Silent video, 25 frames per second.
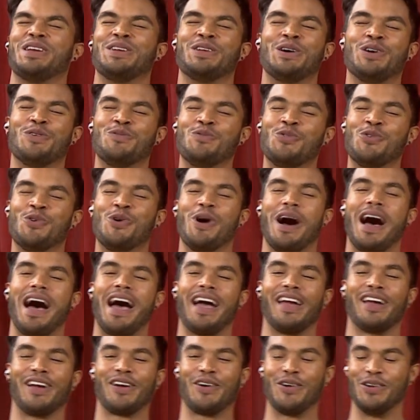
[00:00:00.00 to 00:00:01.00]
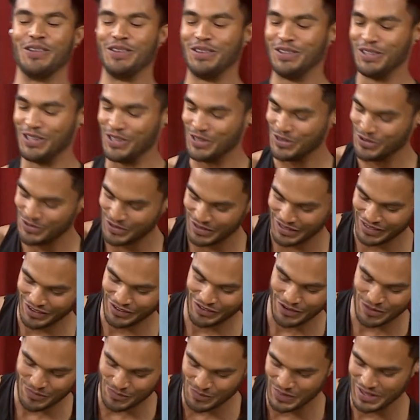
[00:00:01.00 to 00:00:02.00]
Say no more. I
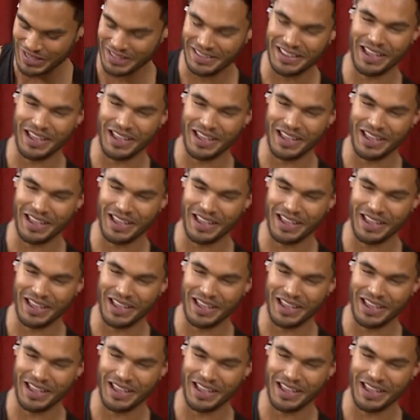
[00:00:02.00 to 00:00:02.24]
continually